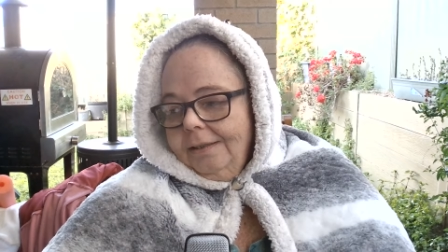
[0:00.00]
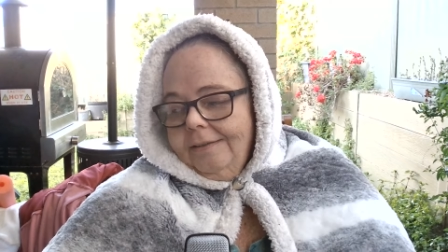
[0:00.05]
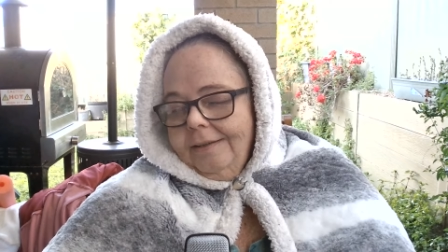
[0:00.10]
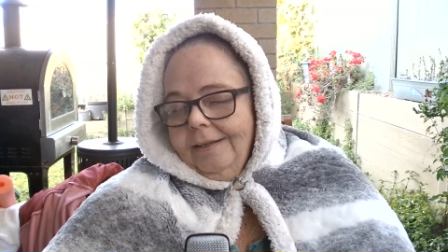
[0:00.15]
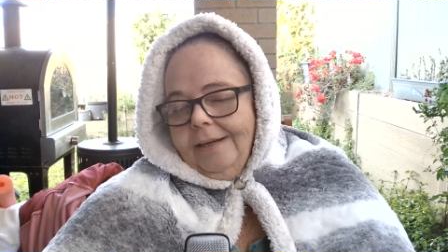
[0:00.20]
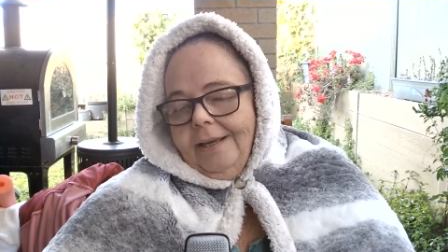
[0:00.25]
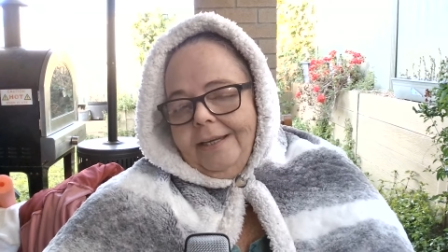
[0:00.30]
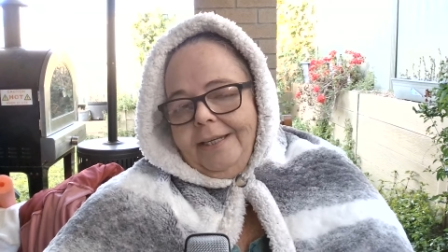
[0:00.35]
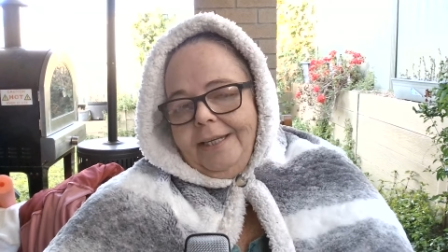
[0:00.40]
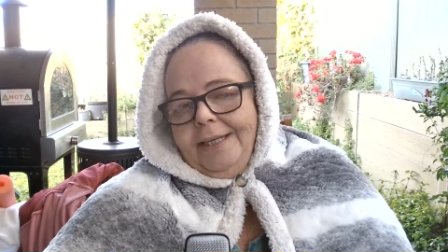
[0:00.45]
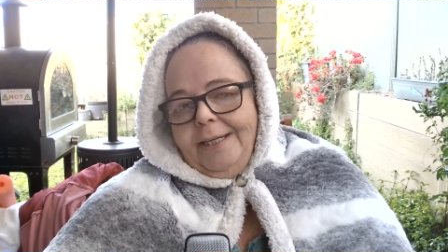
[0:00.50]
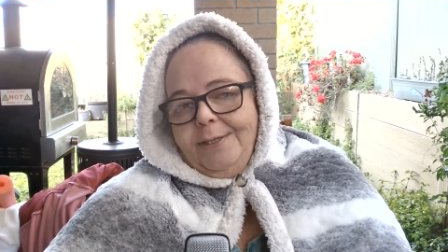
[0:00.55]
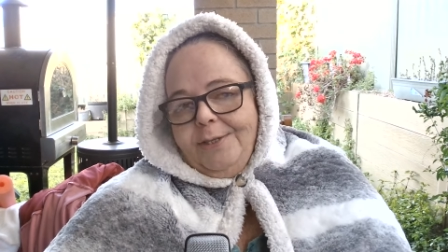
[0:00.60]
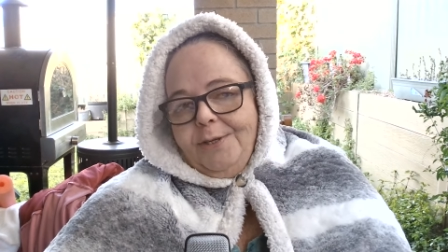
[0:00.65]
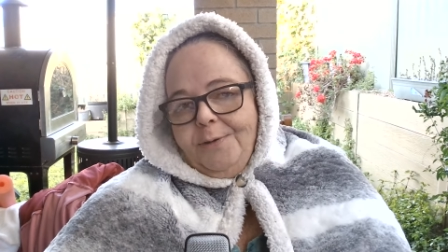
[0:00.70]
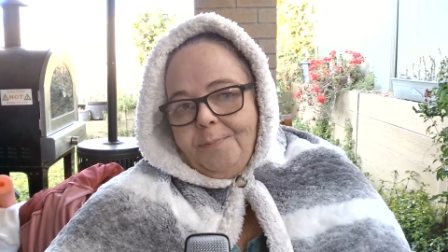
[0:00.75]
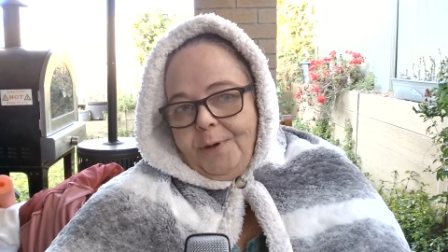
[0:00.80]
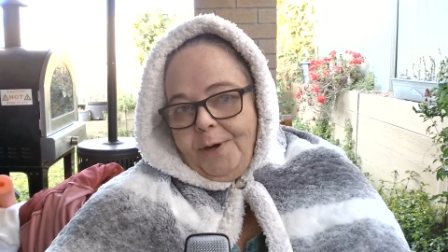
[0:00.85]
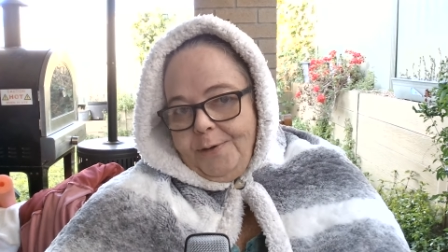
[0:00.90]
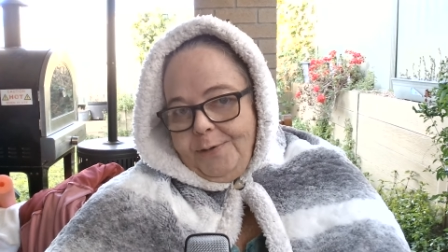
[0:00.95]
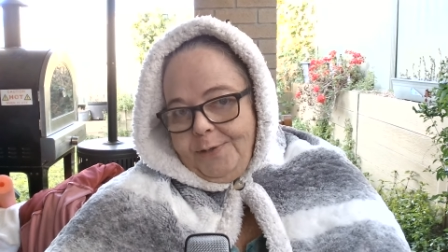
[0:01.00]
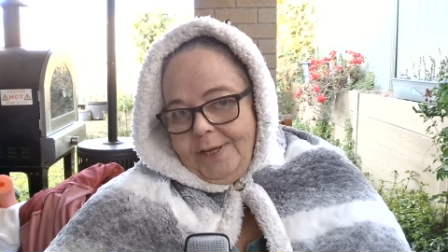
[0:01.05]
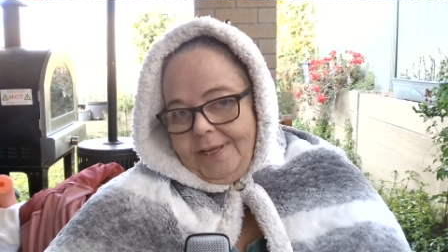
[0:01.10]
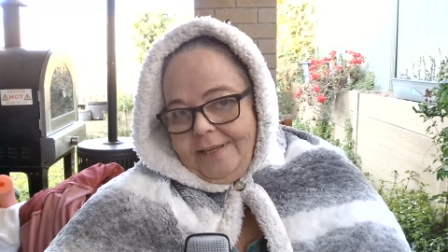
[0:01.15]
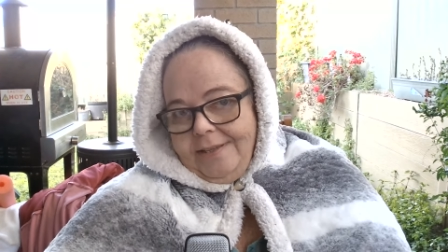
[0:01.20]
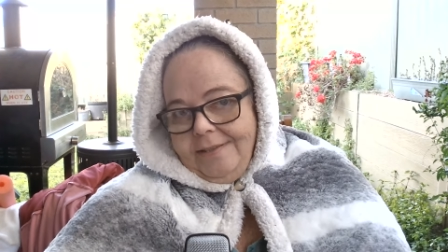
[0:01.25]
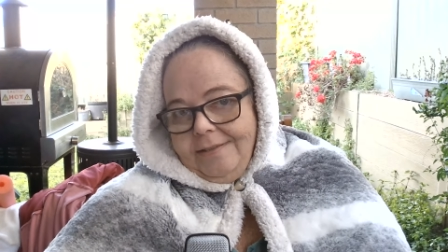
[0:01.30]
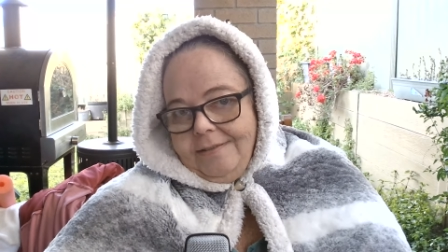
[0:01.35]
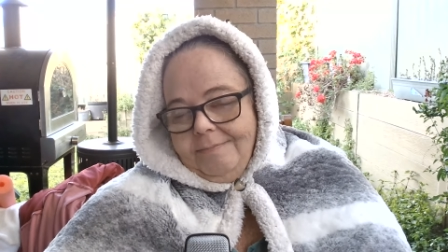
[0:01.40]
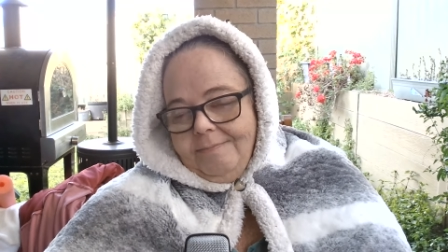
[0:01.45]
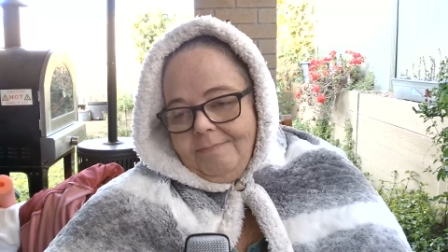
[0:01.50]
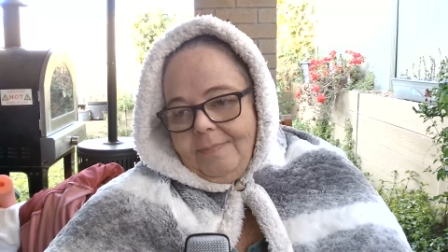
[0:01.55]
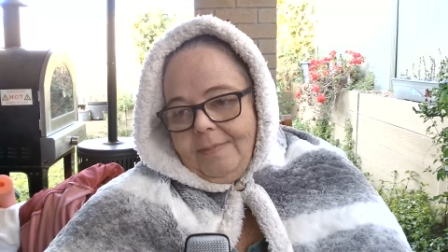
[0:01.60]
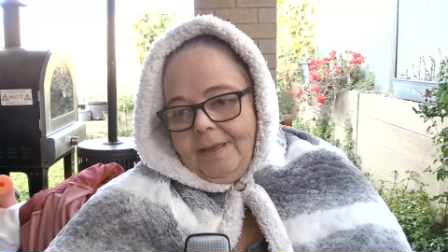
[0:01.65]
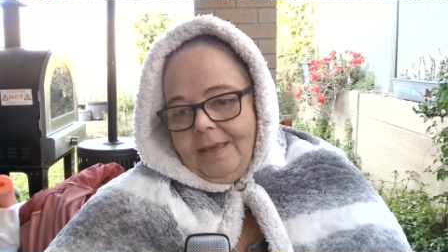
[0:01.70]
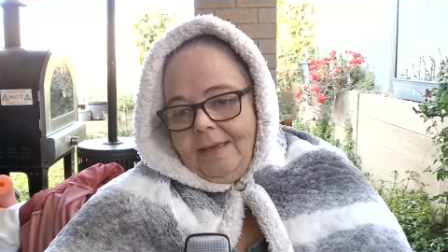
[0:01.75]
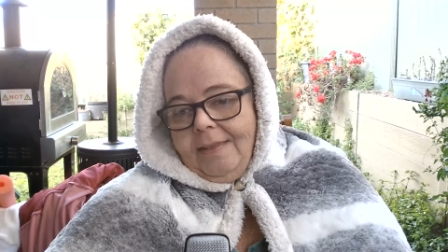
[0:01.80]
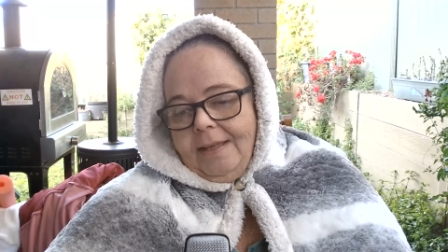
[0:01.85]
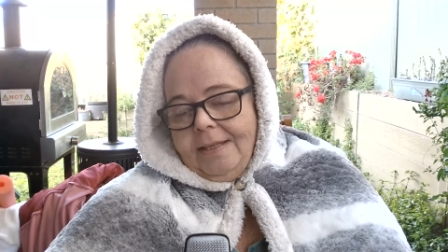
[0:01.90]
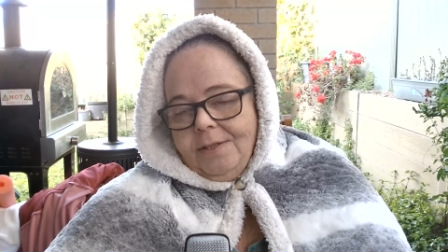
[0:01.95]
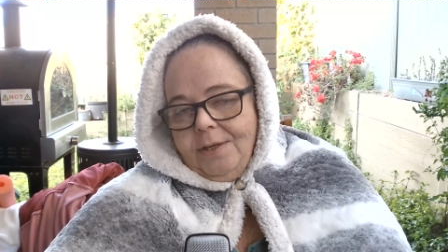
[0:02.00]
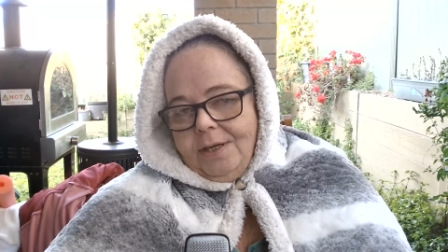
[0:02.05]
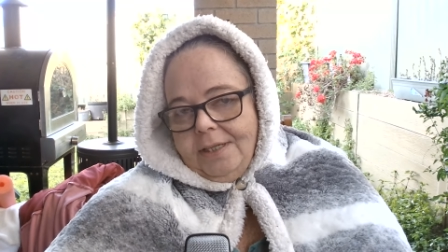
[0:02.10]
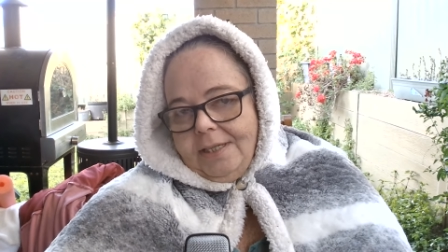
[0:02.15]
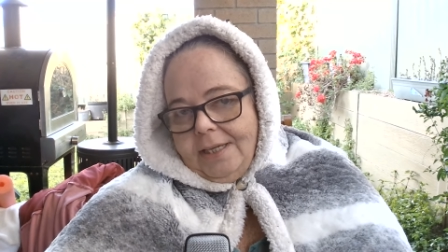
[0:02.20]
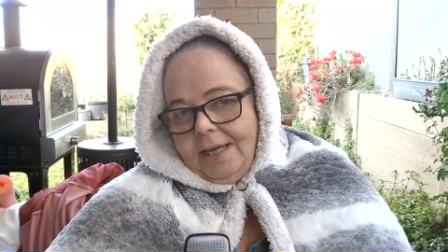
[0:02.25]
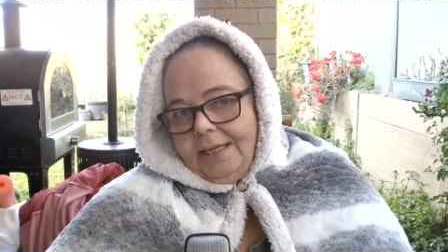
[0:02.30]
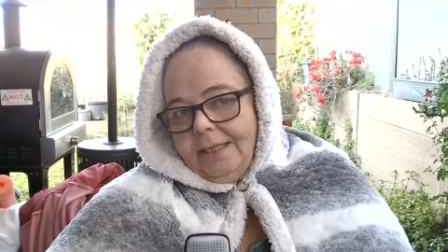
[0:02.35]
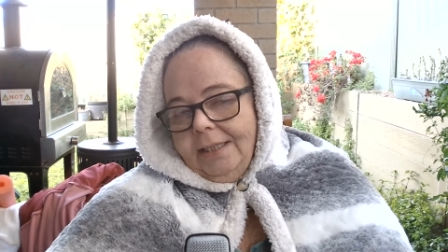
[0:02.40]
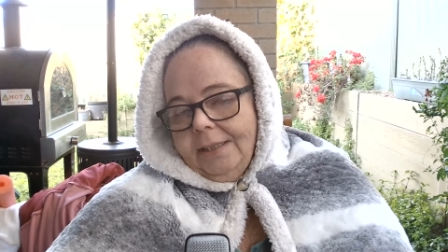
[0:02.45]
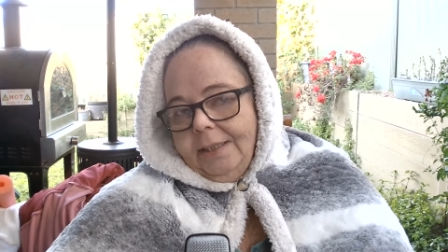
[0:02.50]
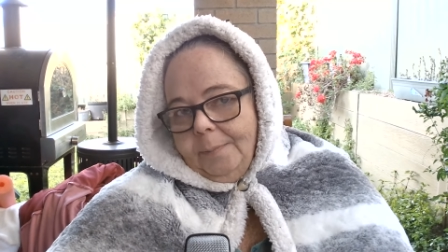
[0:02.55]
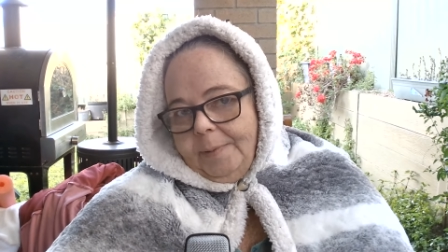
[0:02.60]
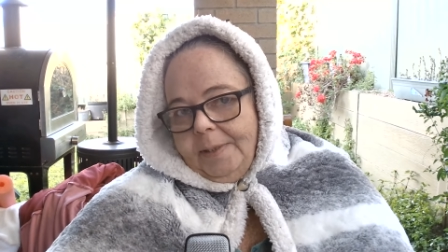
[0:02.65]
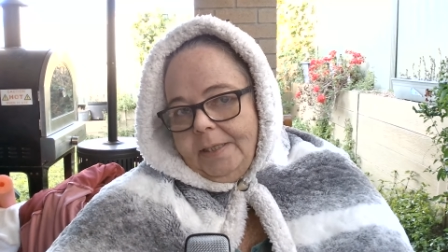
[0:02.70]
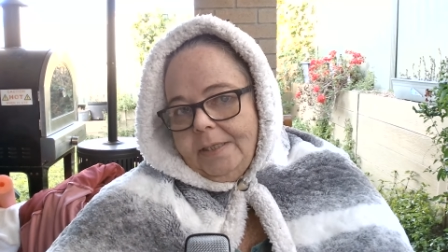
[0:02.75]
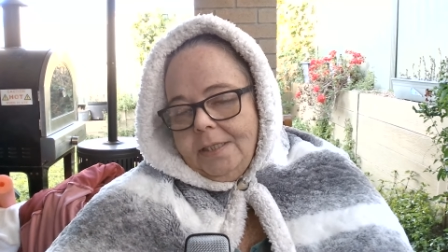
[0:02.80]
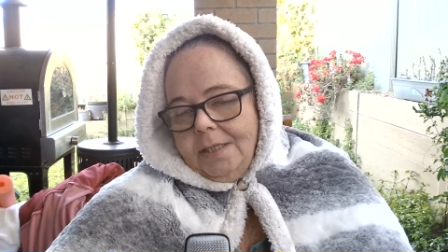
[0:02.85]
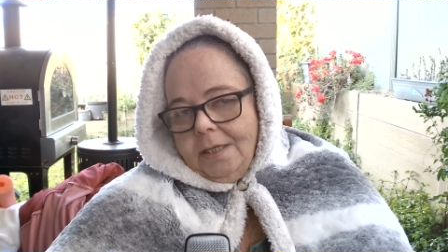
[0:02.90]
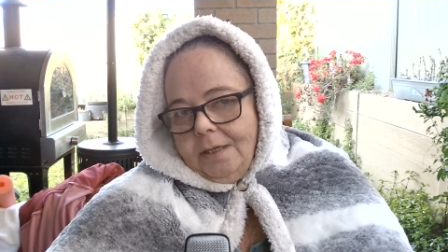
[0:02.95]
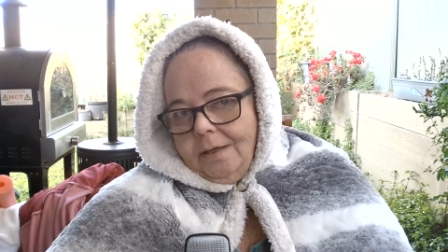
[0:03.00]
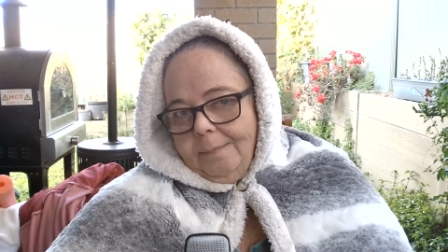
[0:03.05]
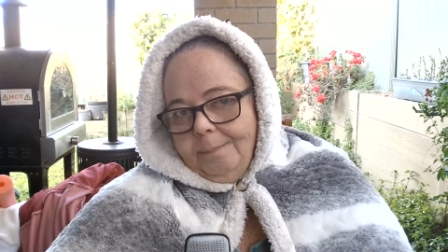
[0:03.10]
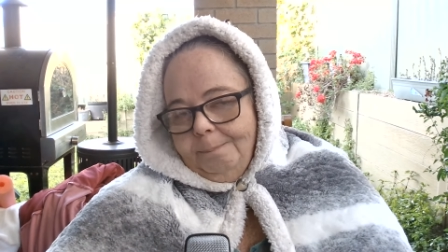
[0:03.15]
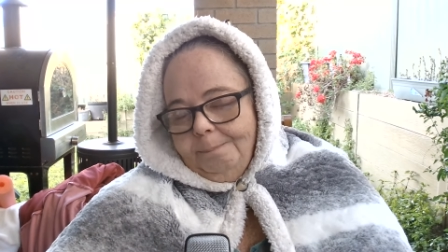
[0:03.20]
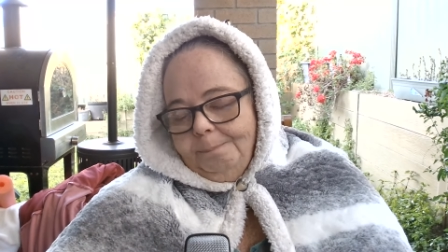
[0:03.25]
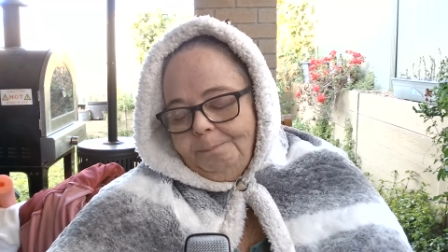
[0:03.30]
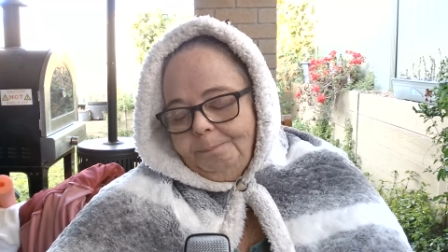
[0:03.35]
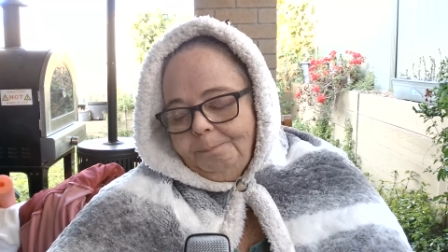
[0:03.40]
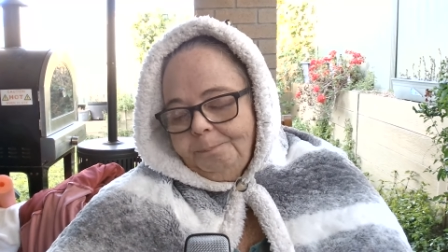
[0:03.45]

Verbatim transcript: that I need to process and that's going to take a little bit of time.